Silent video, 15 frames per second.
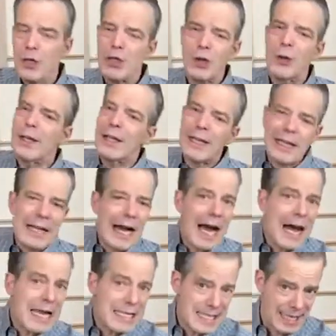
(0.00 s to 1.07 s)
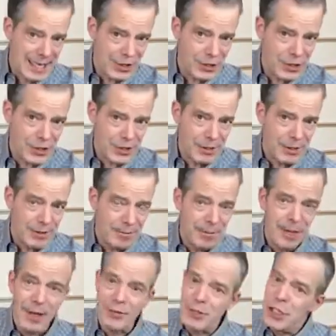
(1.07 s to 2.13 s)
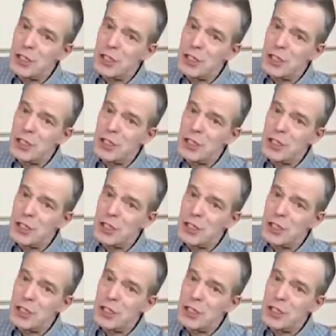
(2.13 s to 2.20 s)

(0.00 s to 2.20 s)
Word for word: So, in the context of